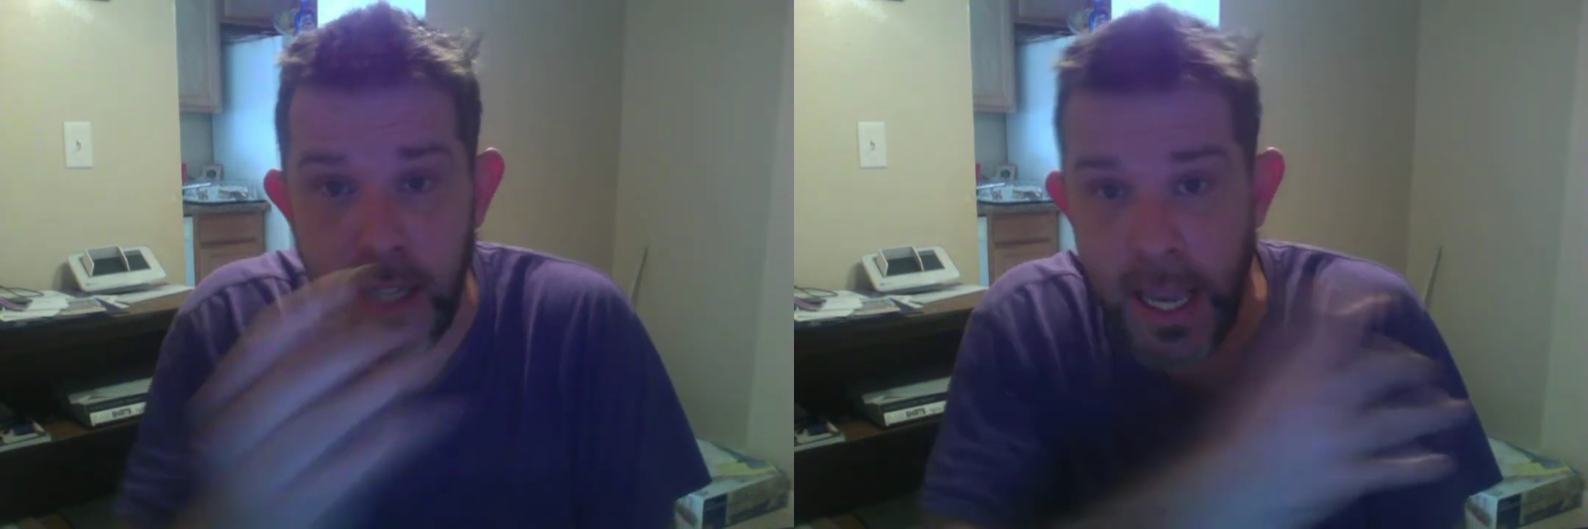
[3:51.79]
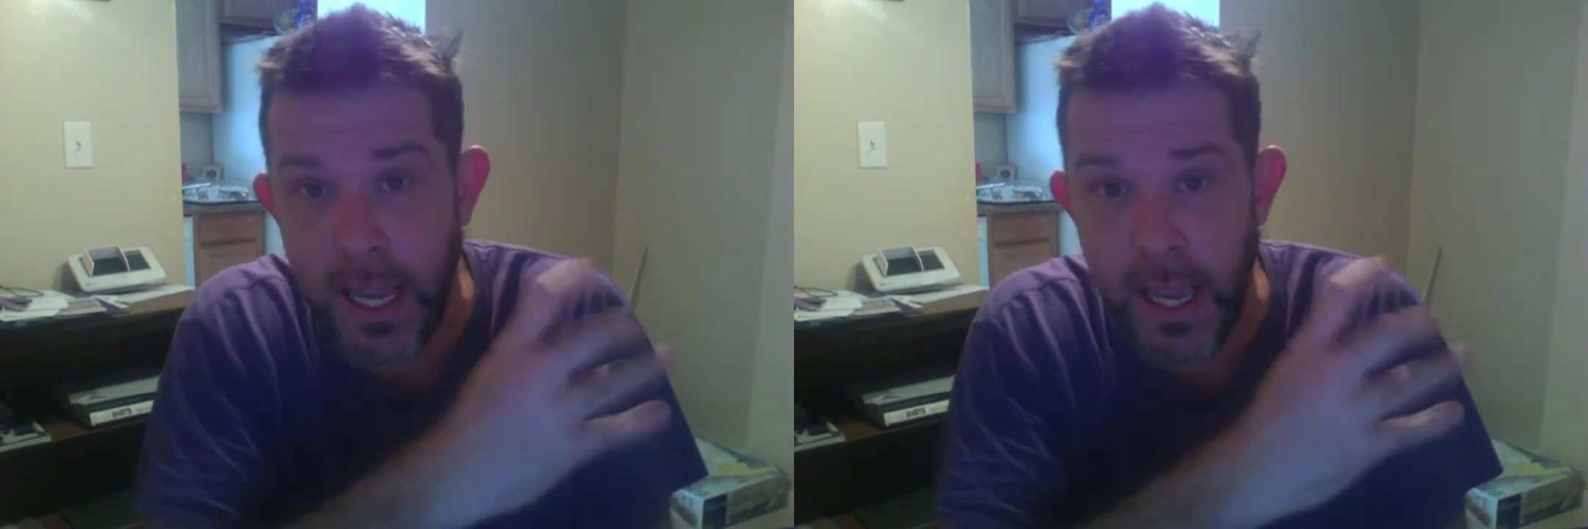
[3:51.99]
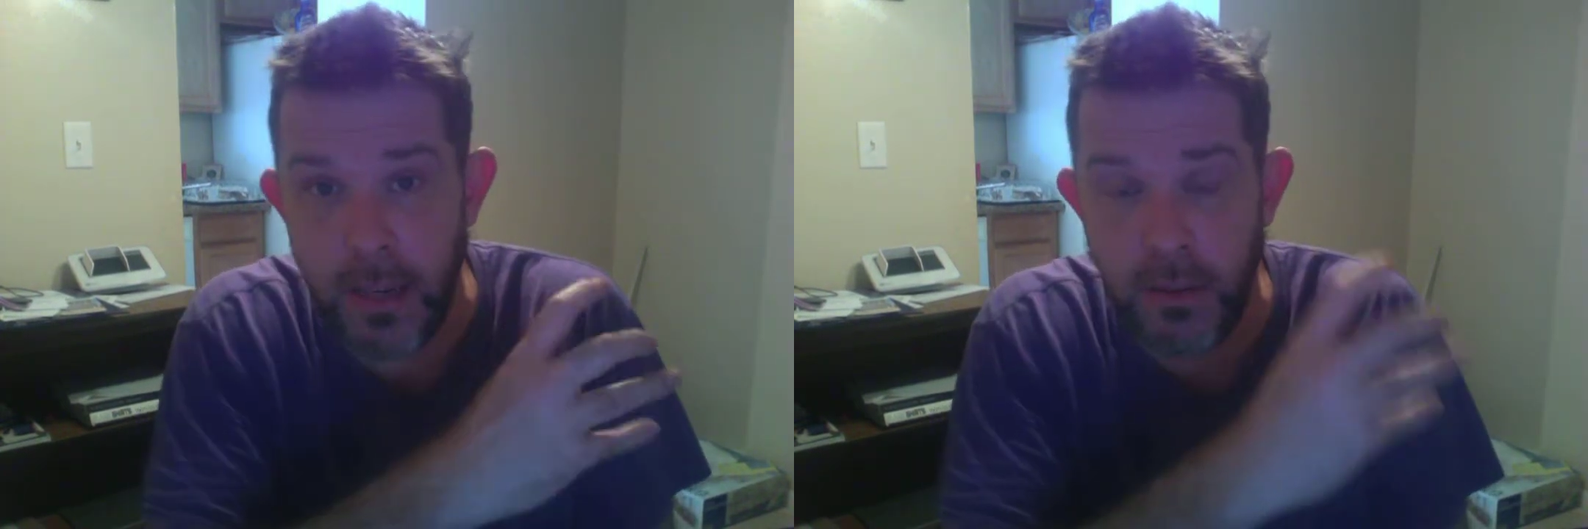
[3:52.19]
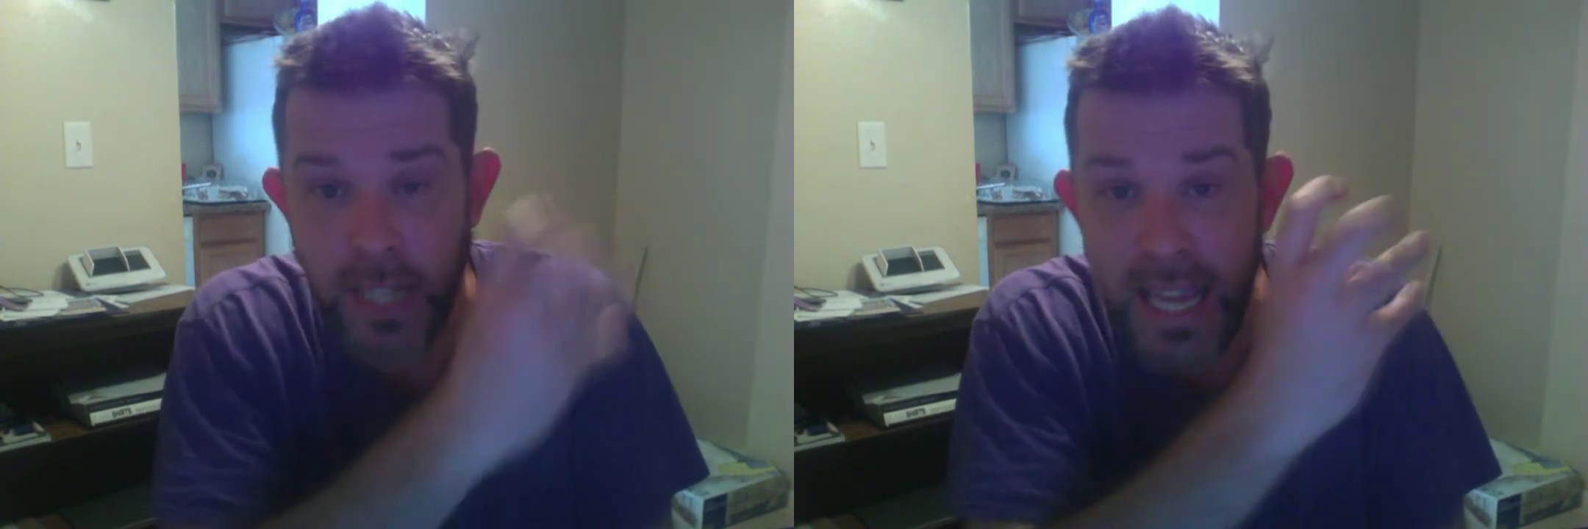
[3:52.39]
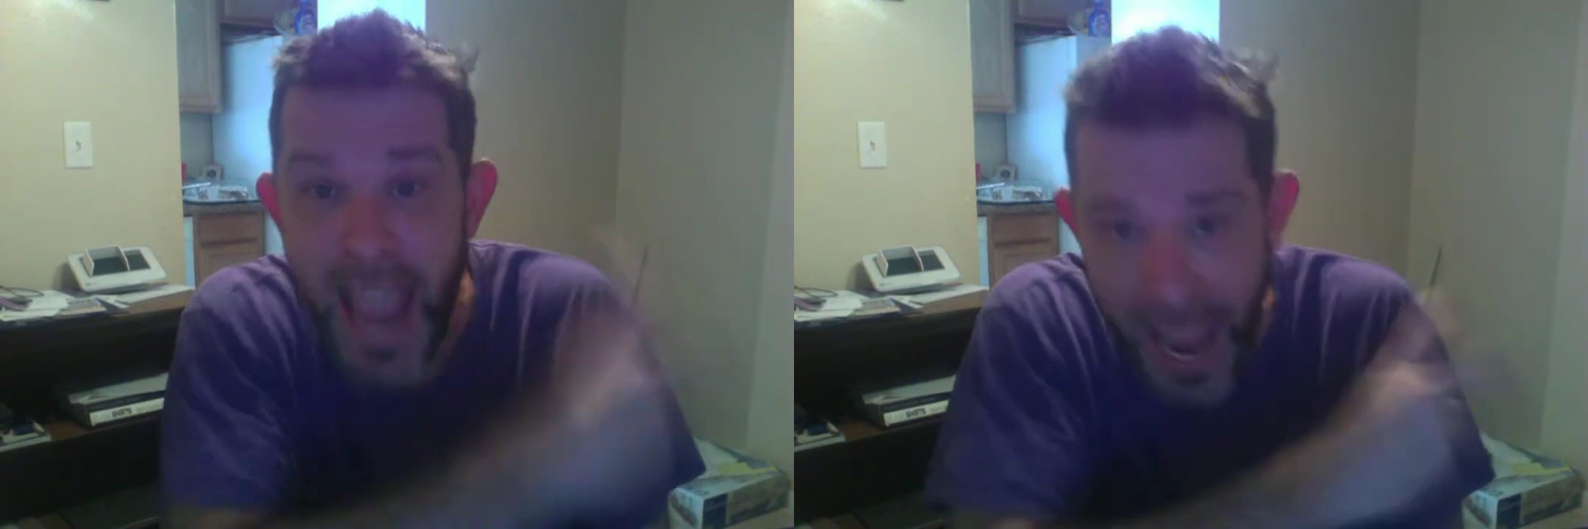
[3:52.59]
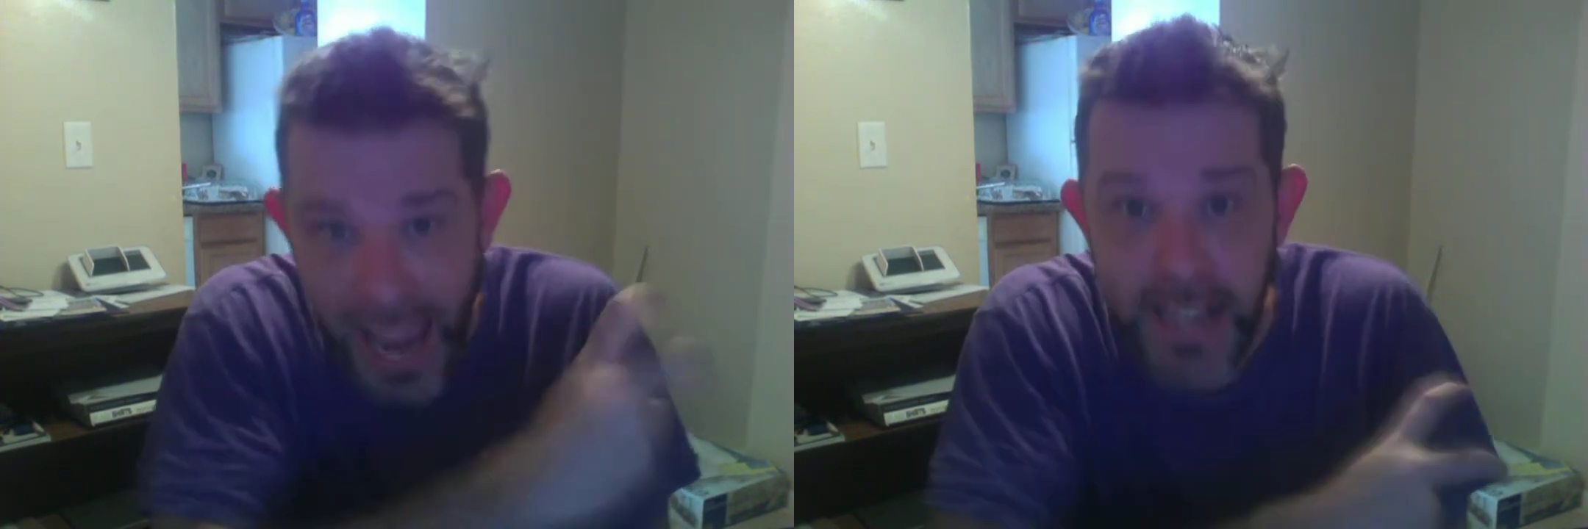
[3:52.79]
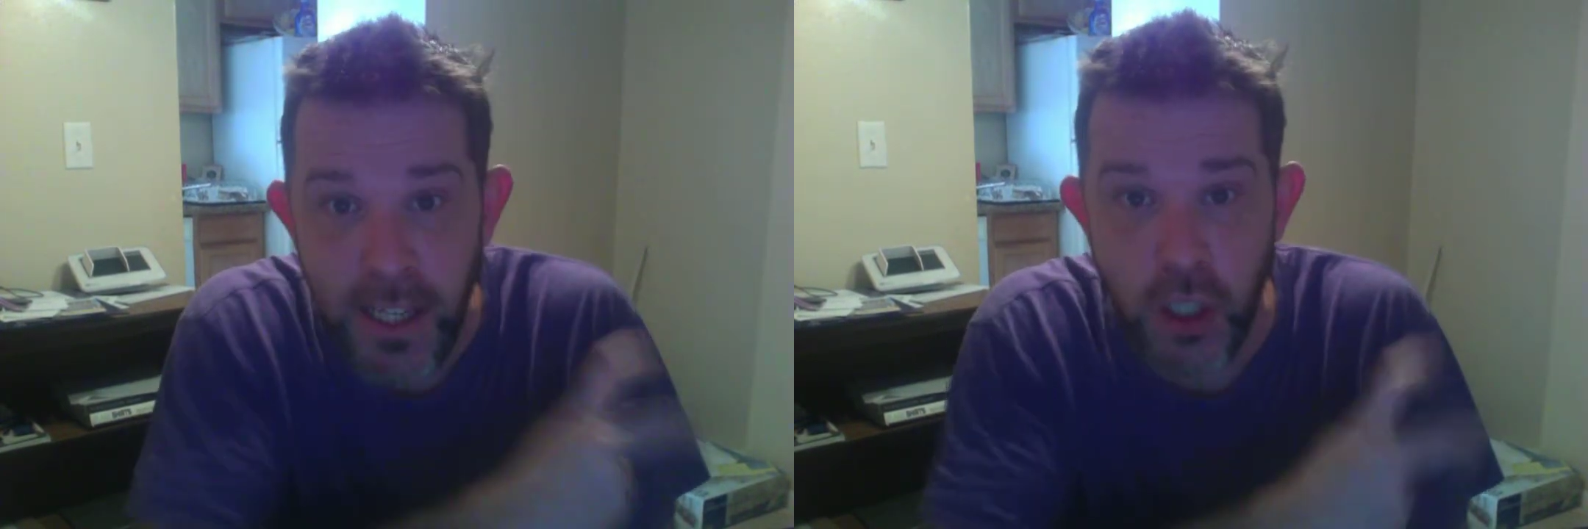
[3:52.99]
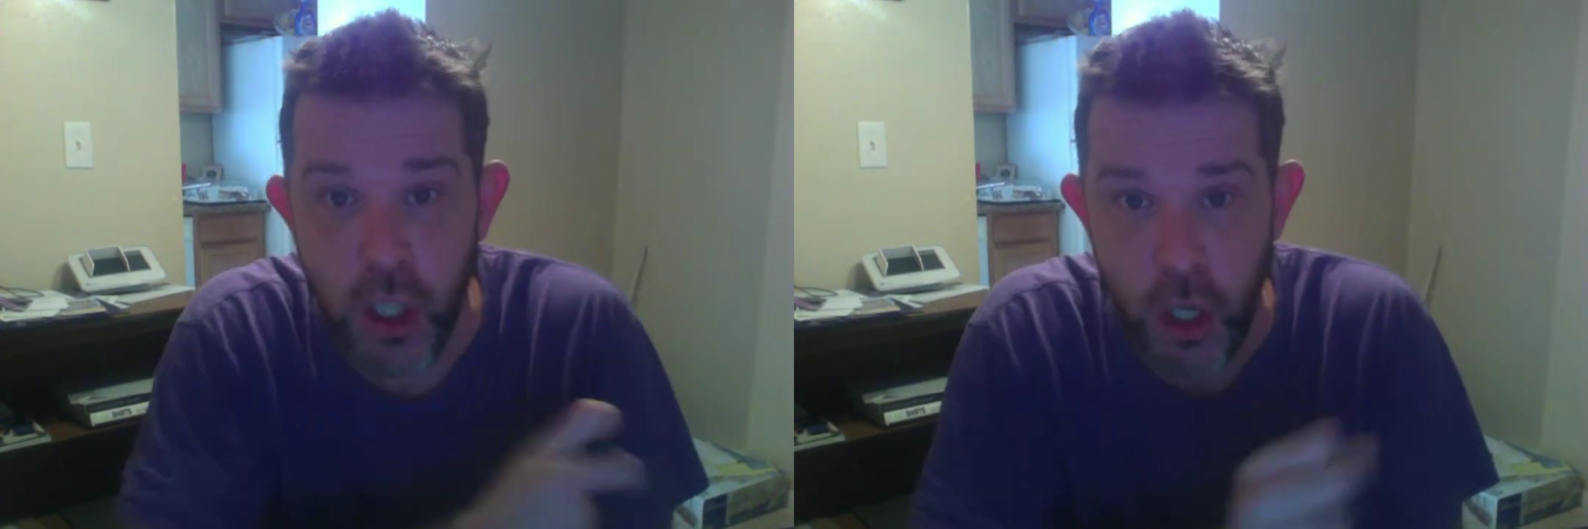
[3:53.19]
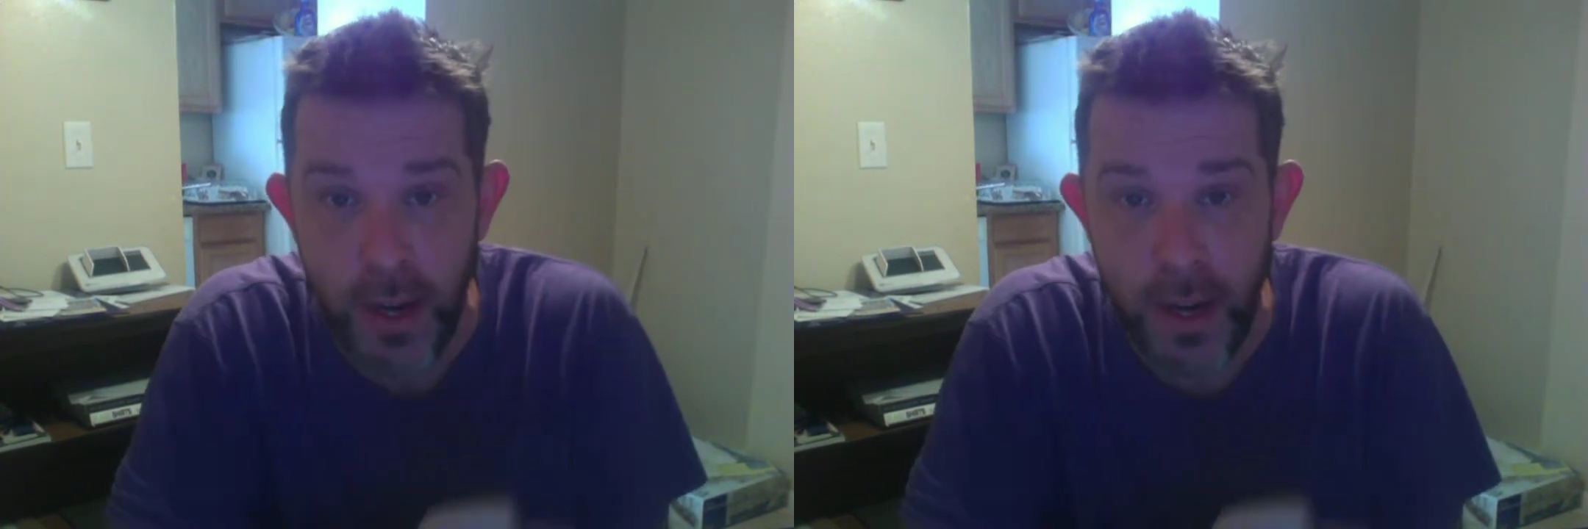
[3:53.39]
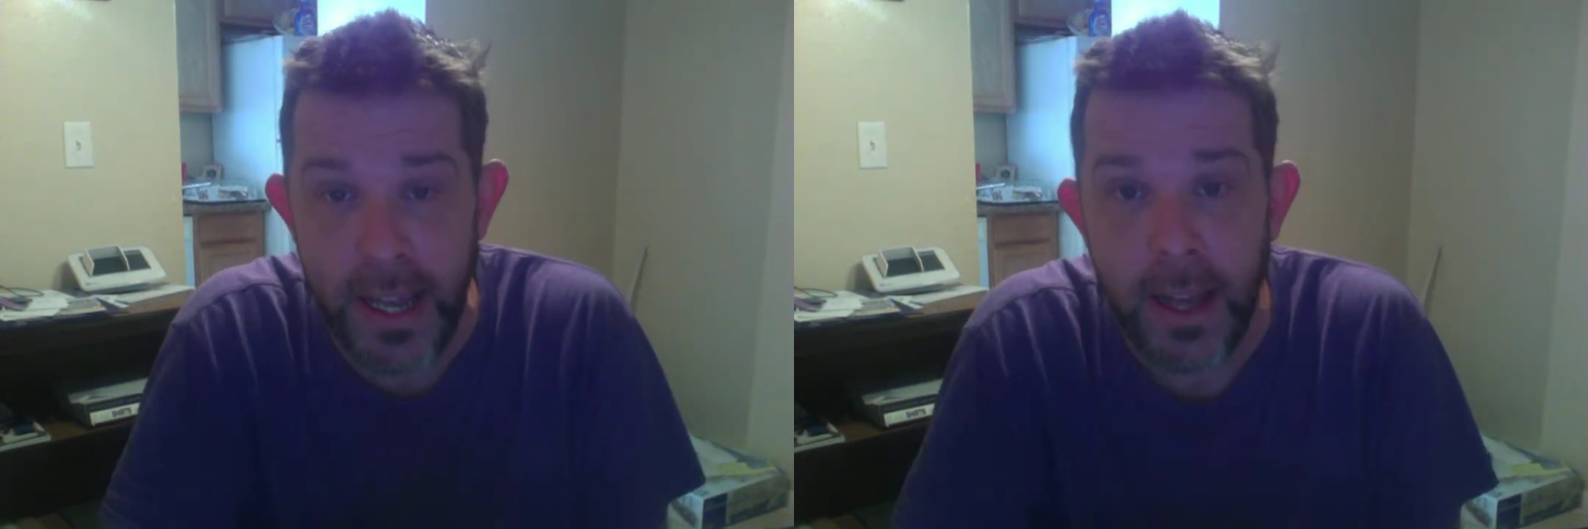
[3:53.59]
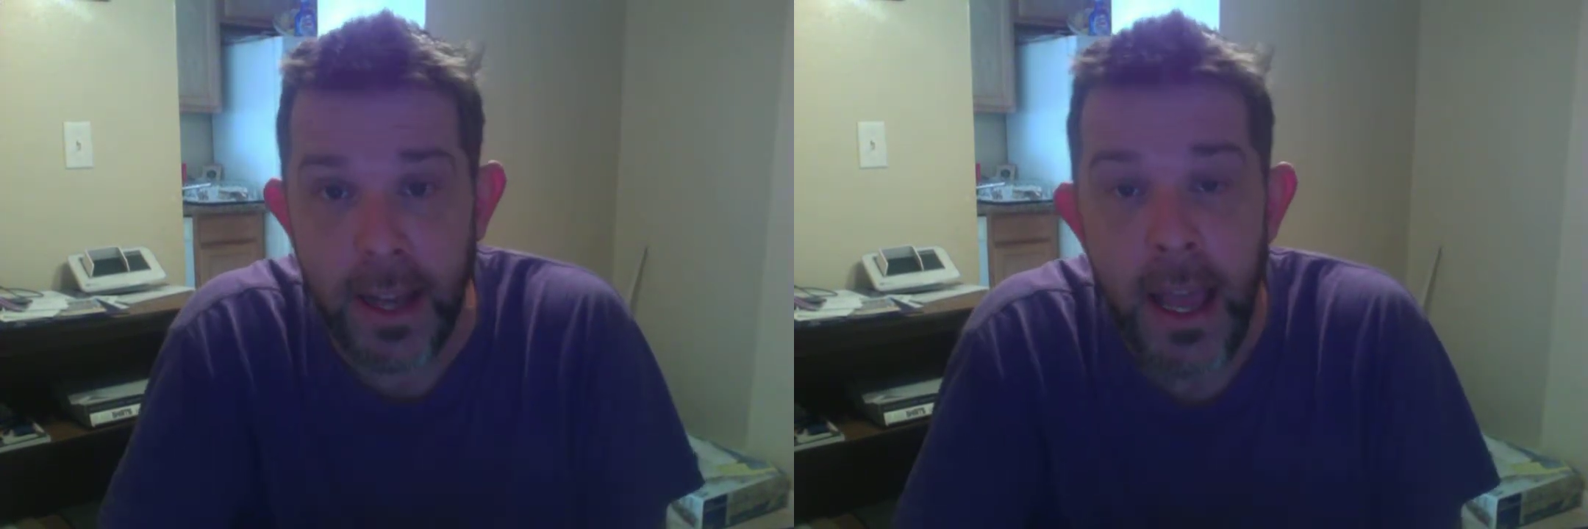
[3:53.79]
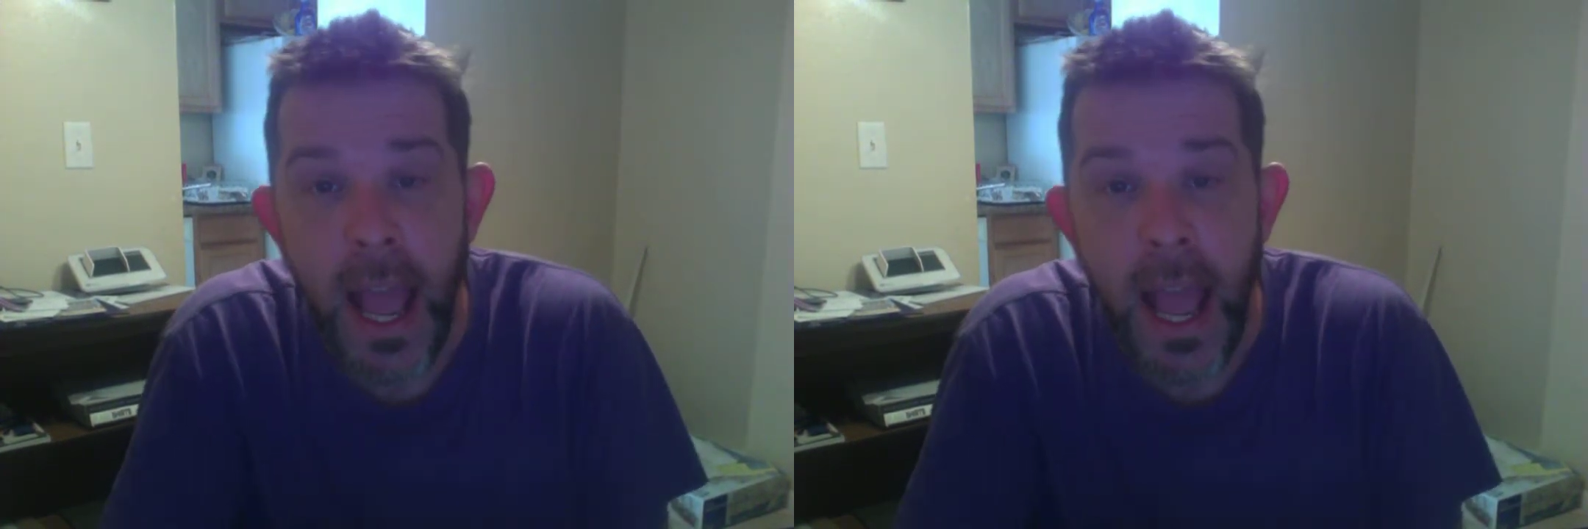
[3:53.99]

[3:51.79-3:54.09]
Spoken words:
dehazes the screen,